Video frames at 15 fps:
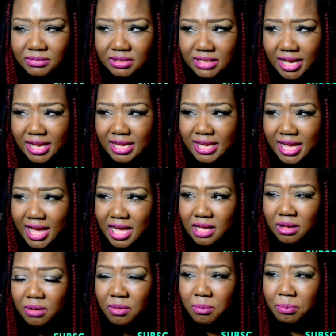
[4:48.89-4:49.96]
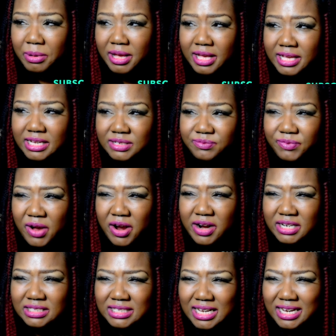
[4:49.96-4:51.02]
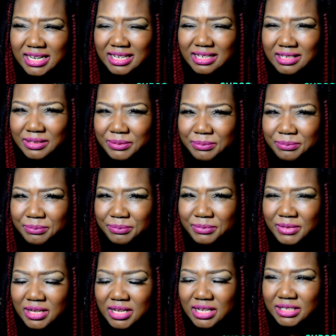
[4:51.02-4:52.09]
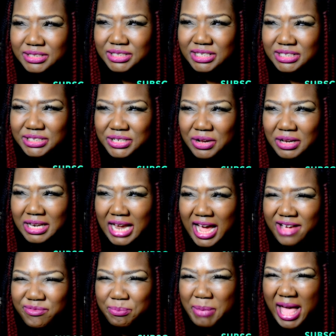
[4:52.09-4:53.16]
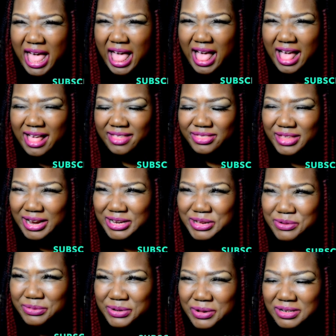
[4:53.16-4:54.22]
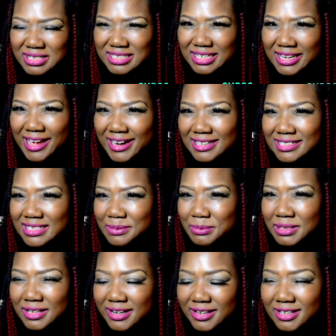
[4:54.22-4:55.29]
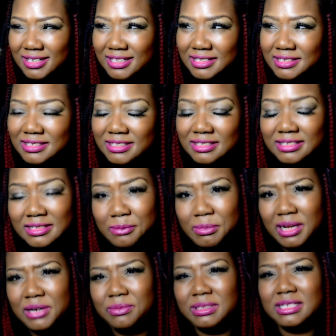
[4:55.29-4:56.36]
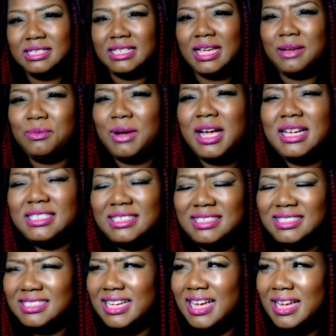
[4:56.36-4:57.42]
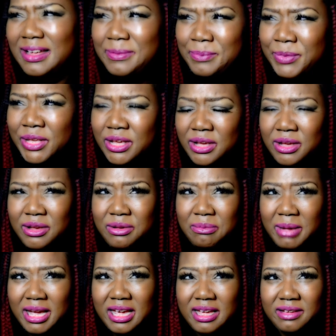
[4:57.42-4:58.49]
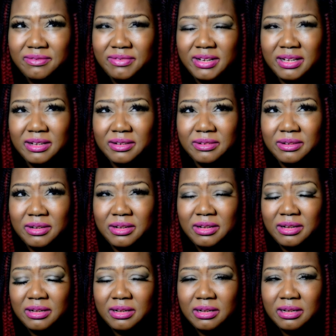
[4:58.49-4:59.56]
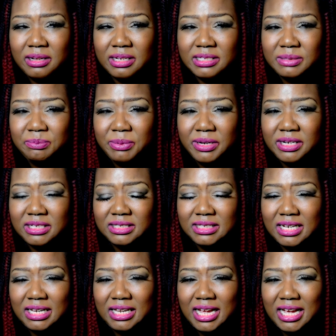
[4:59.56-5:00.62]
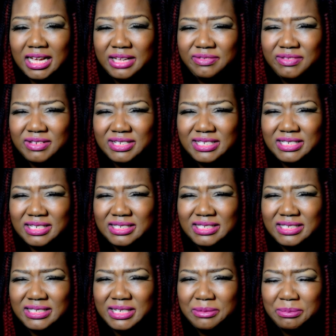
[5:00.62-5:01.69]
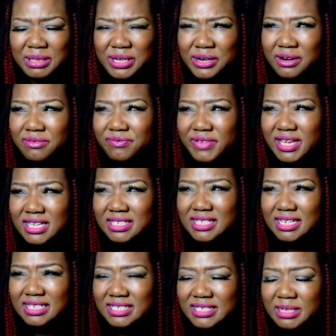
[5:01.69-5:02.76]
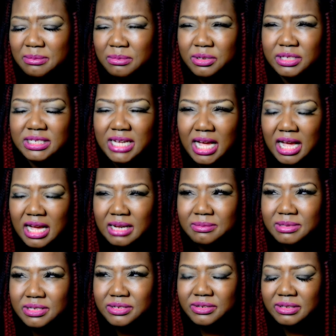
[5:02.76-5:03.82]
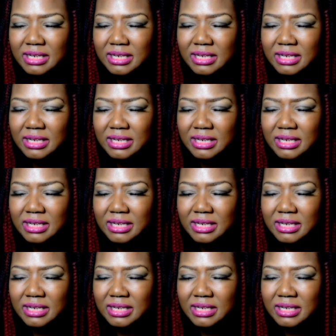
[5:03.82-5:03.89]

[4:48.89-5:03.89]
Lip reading: take account, but as far as like just your life path, like you'll notice a lot of similarities to somebody with the same rising sign. You might have experience a lot of the similar events at similar times in your